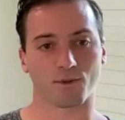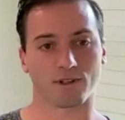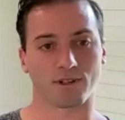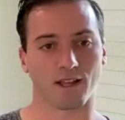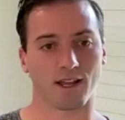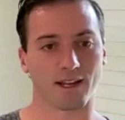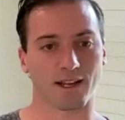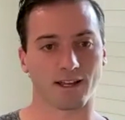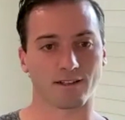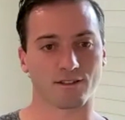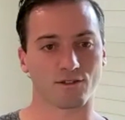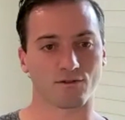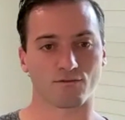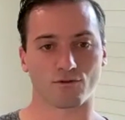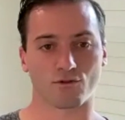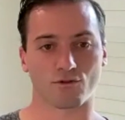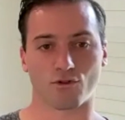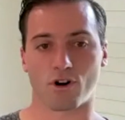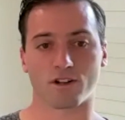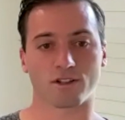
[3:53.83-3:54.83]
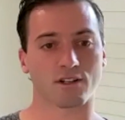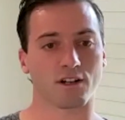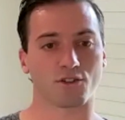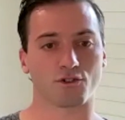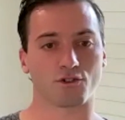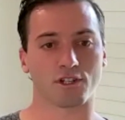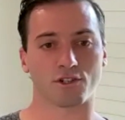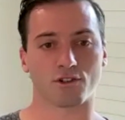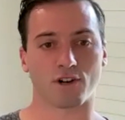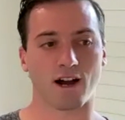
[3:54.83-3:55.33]
Like, it's
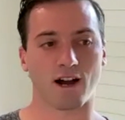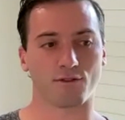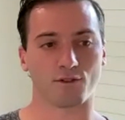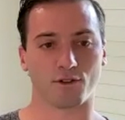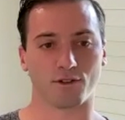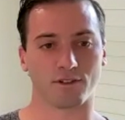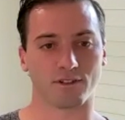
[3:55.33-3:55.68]
cross-country travel,